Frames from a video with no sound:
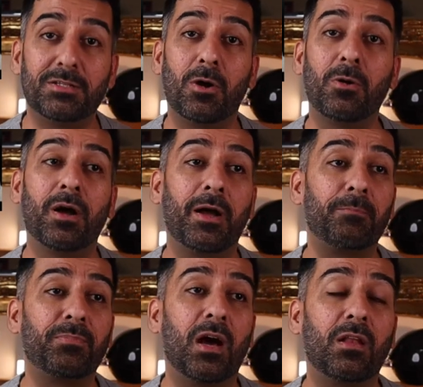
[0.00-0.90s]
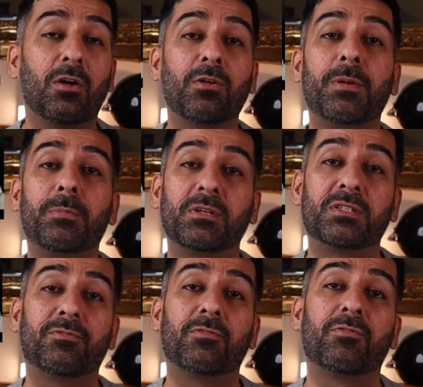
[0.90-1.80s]
So a lot of people
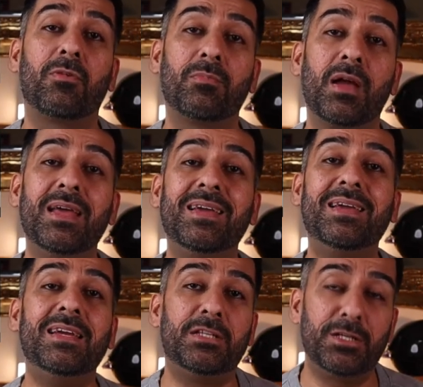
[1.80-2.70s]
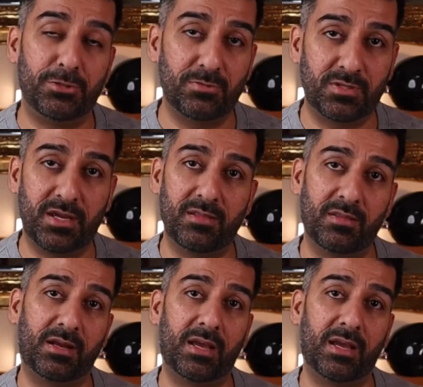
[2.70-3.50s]
suffer from heat issues in their